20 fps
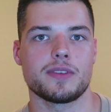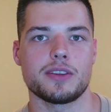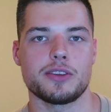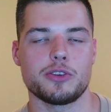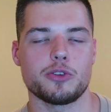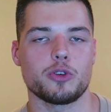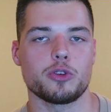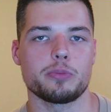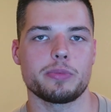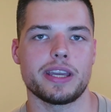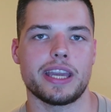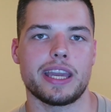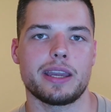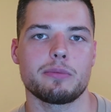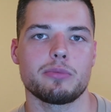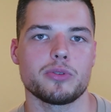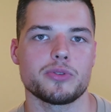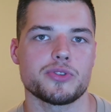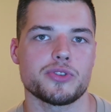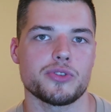you'll be
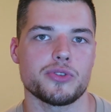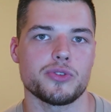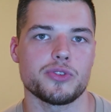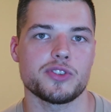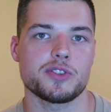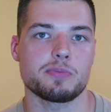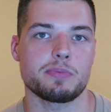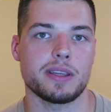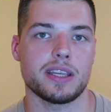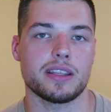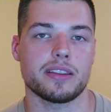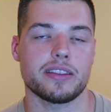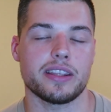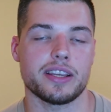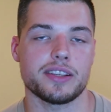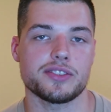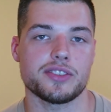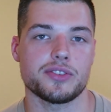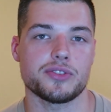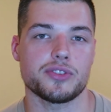able to speak
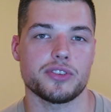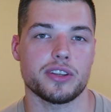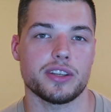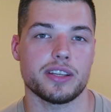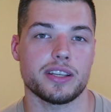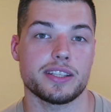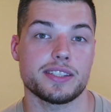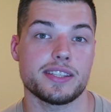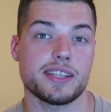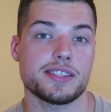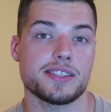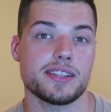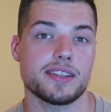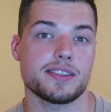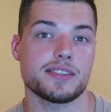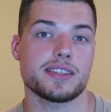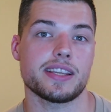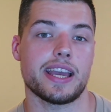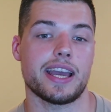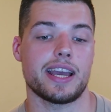things into
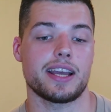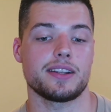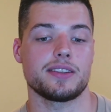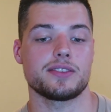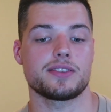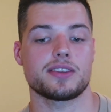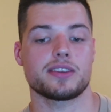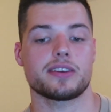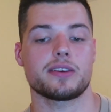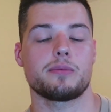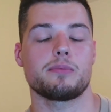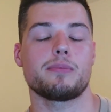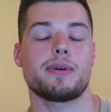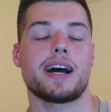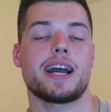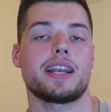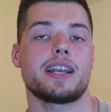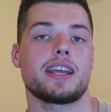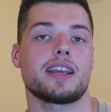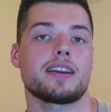existence, and
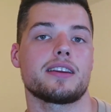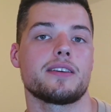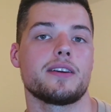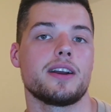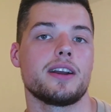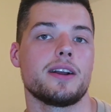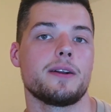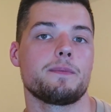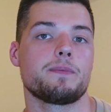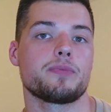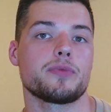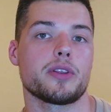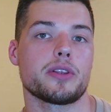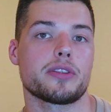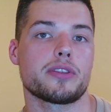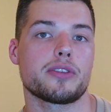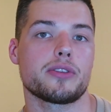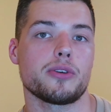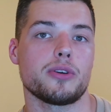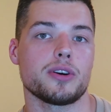combining the
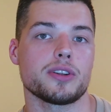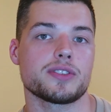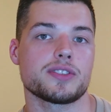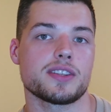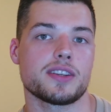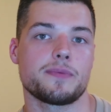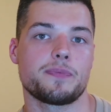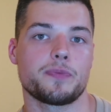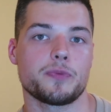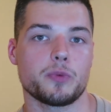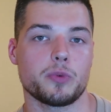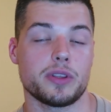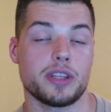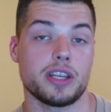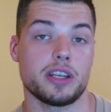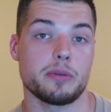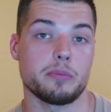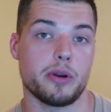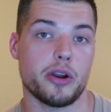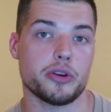thought with
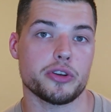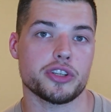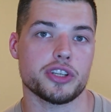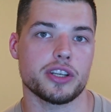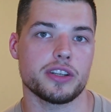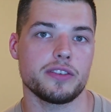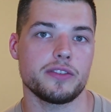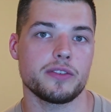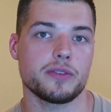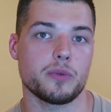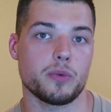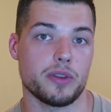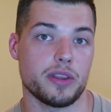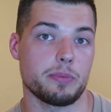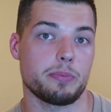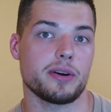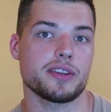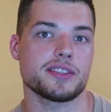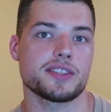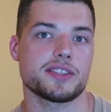an emotion, with
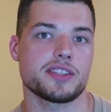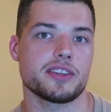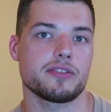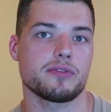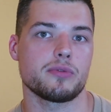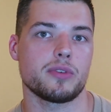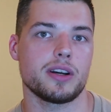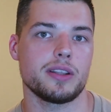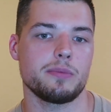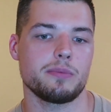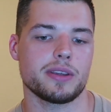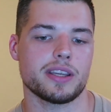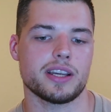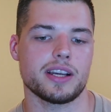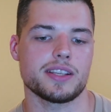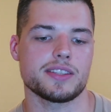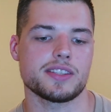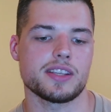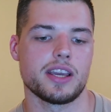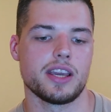a positive one,
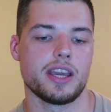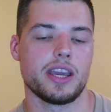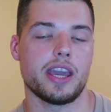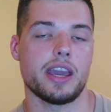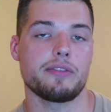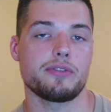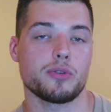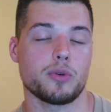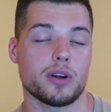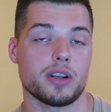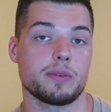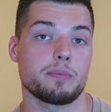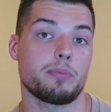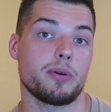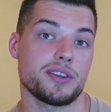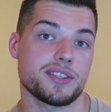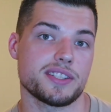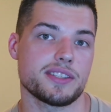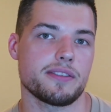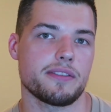because if you want
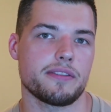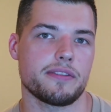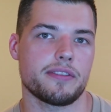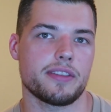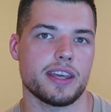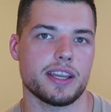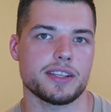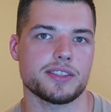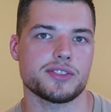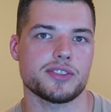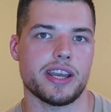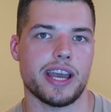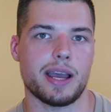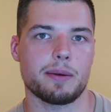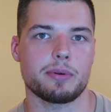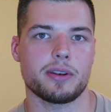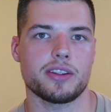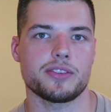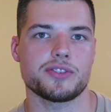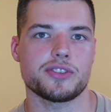positive things to
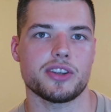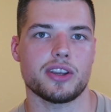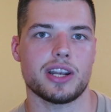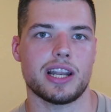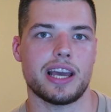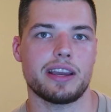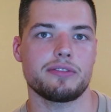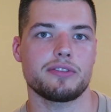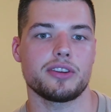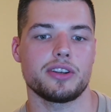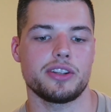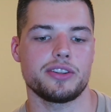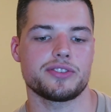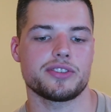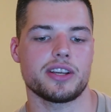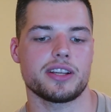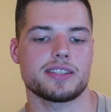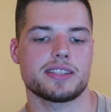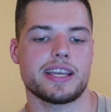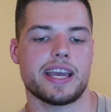happen into your life, you need
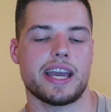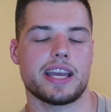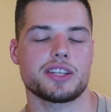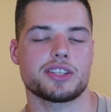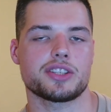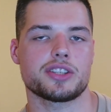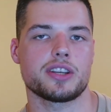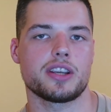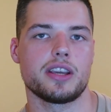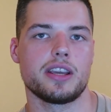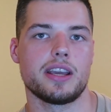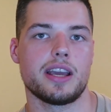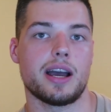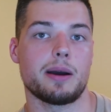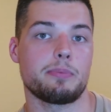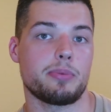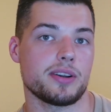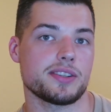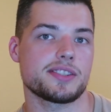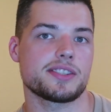to attach
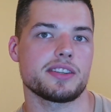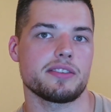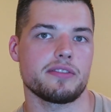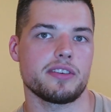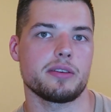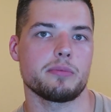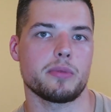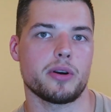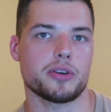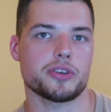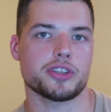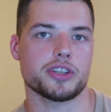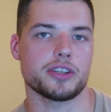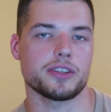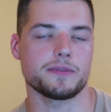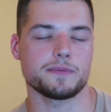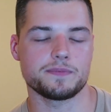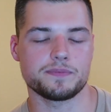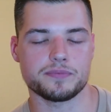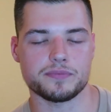a positive
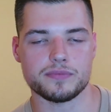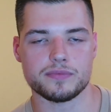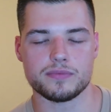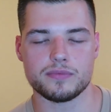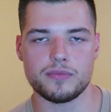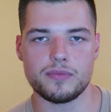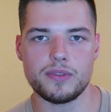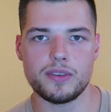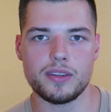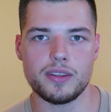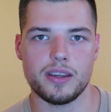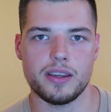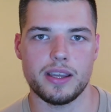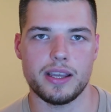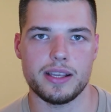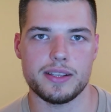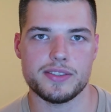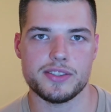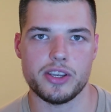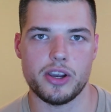emotion.
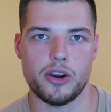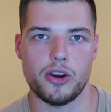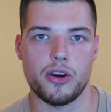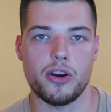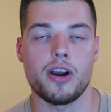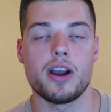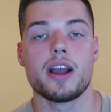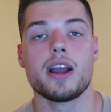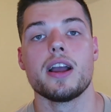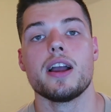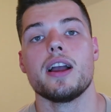So